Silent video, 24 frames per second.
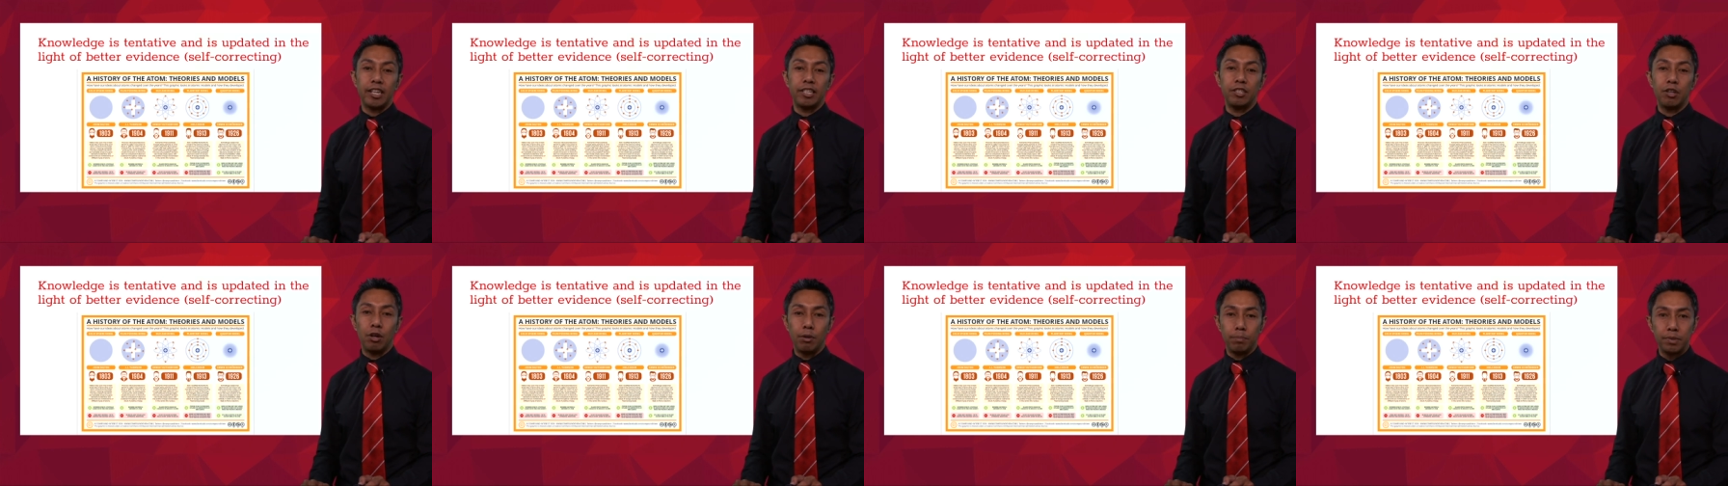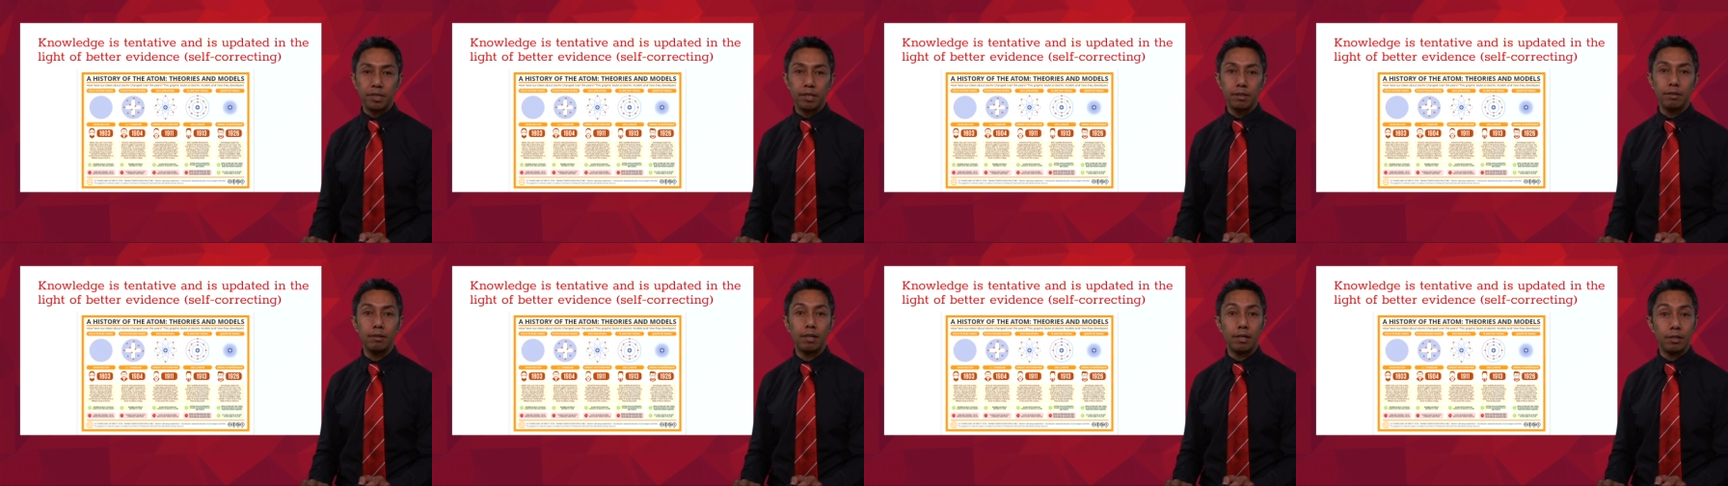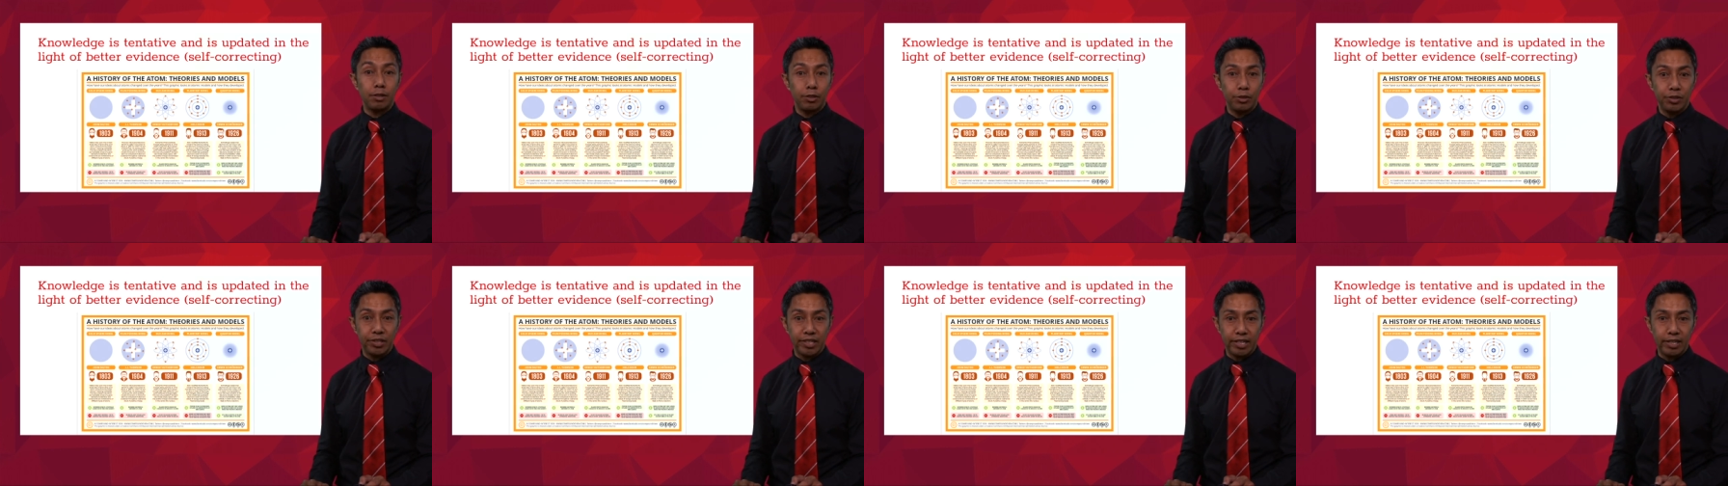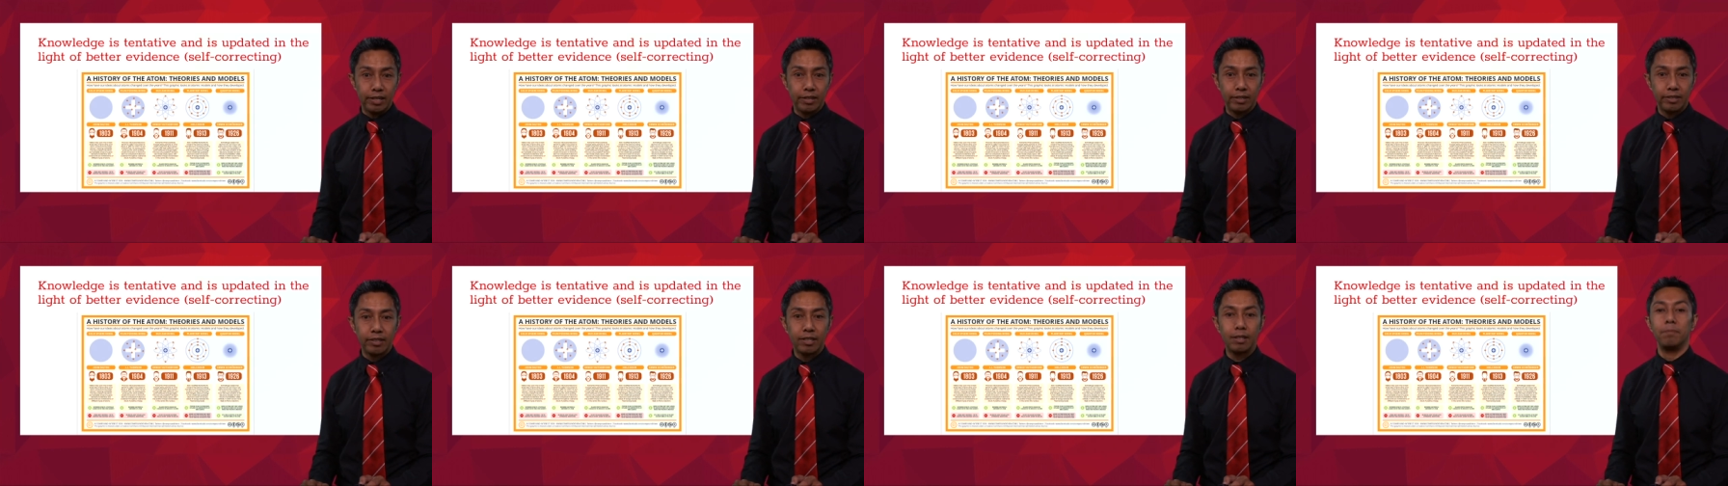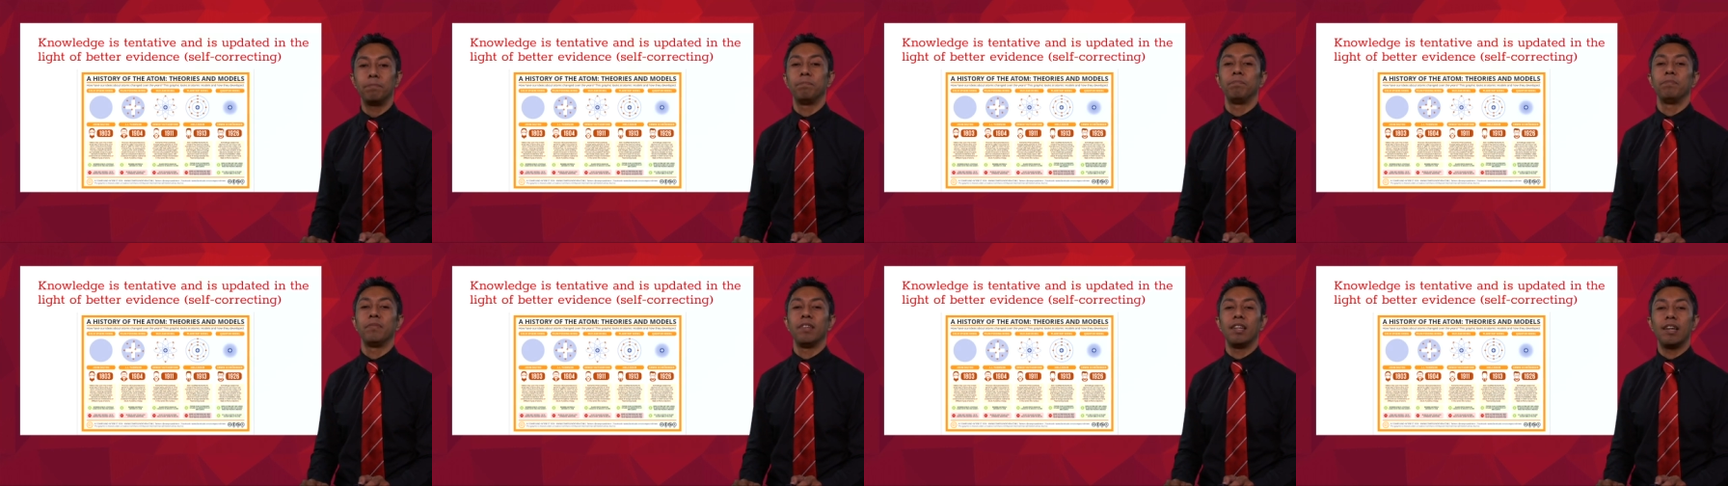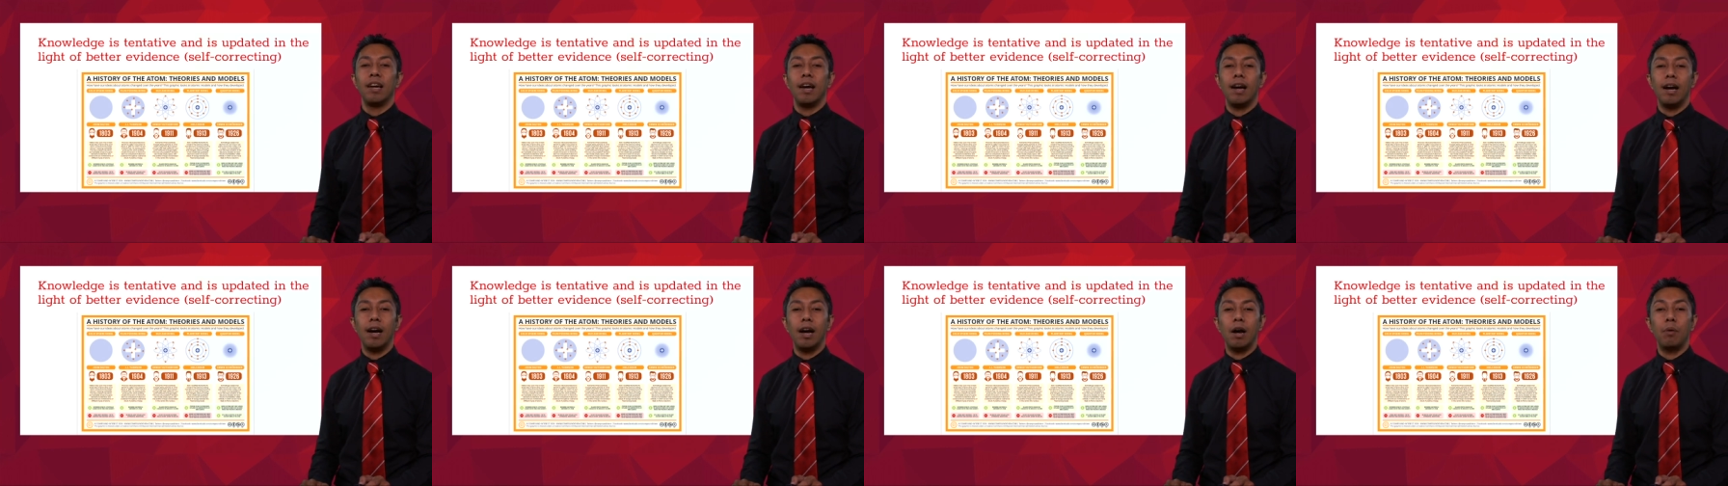Thomson, a New Zealander,
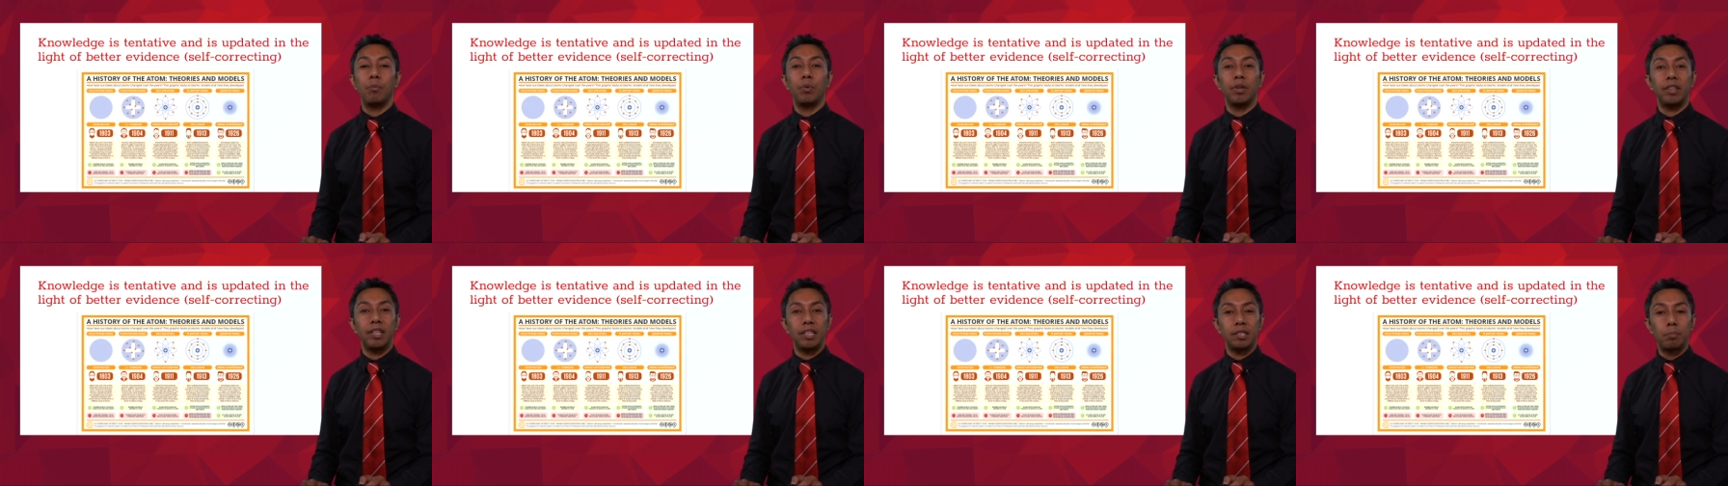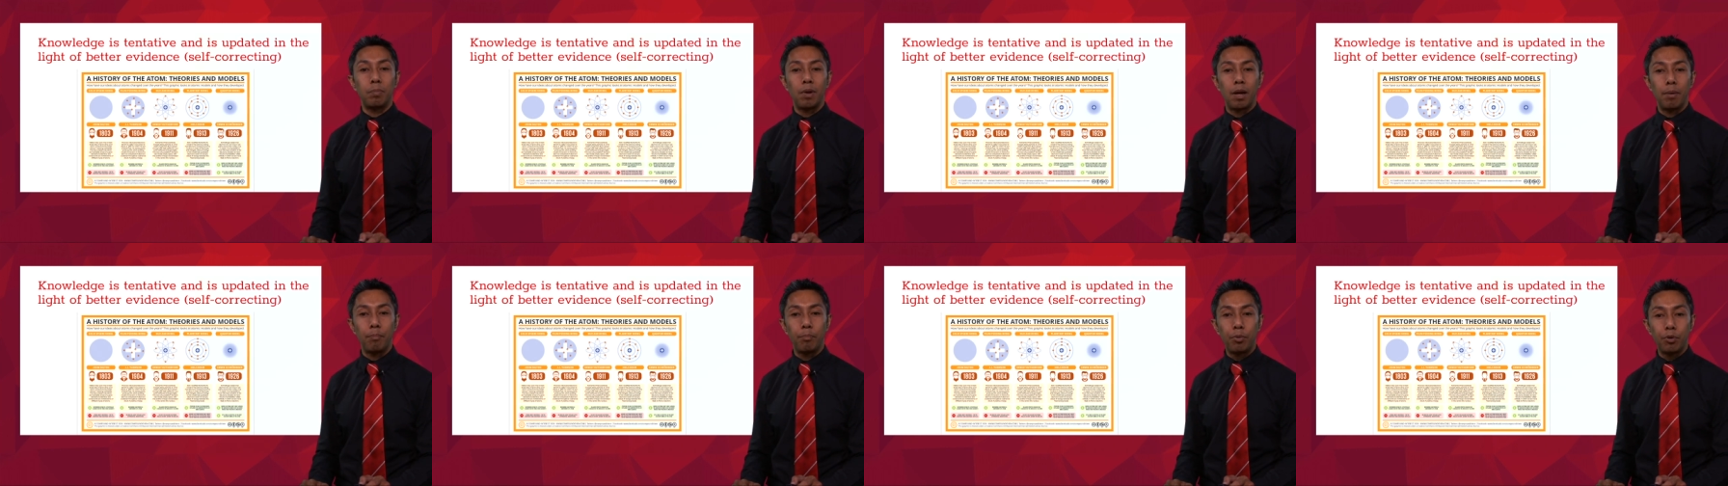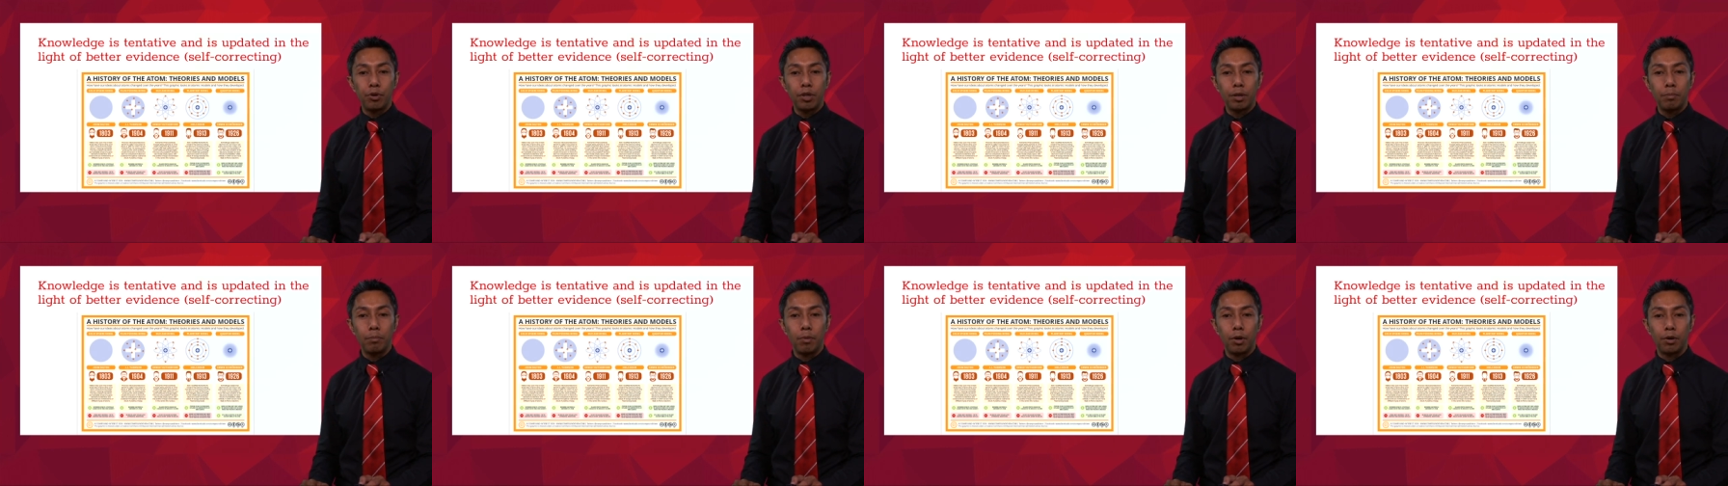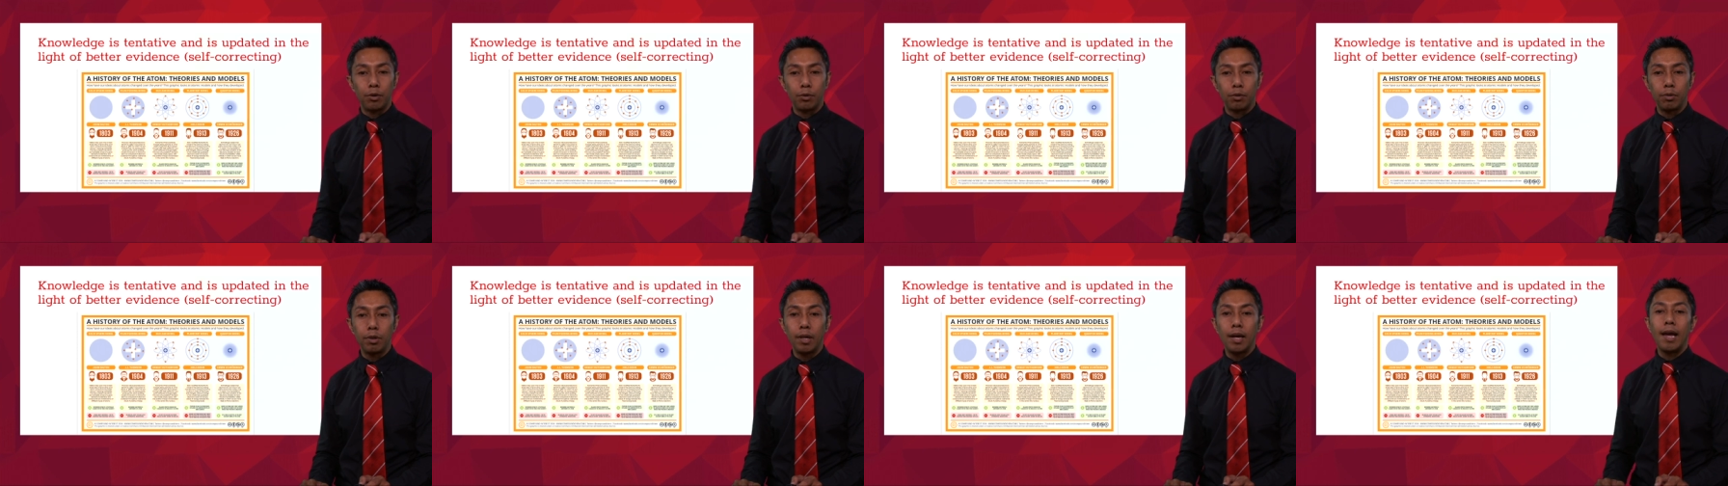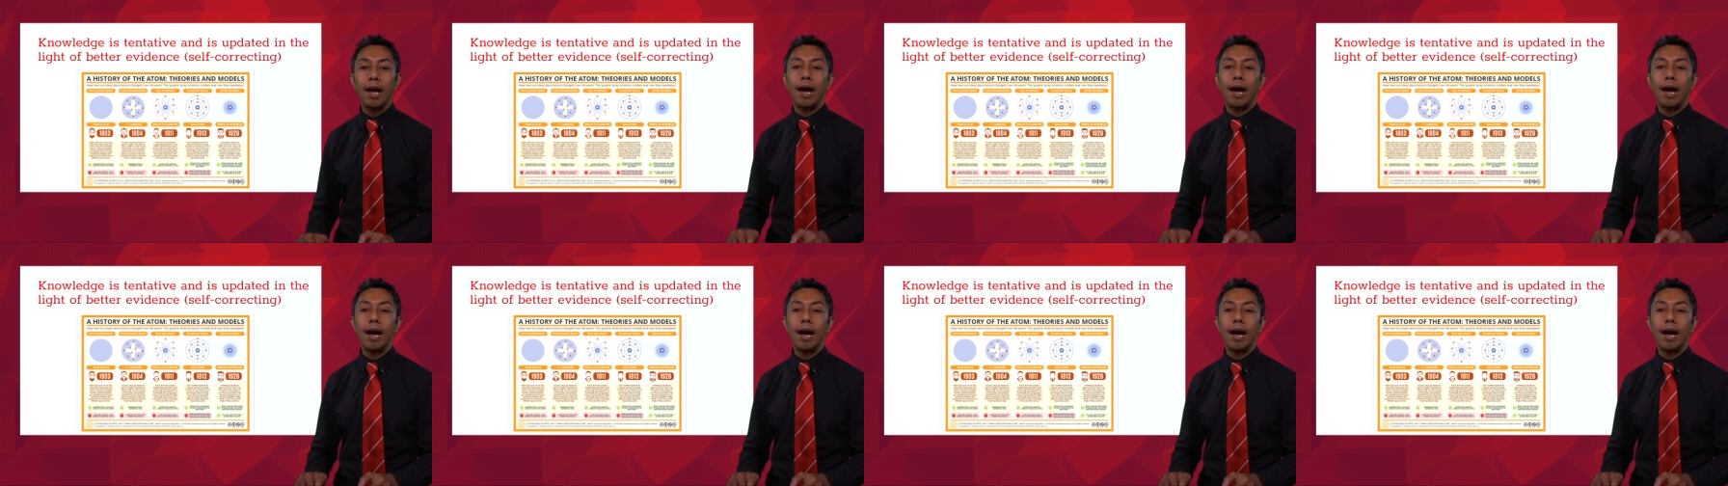um, with his plum pudding model,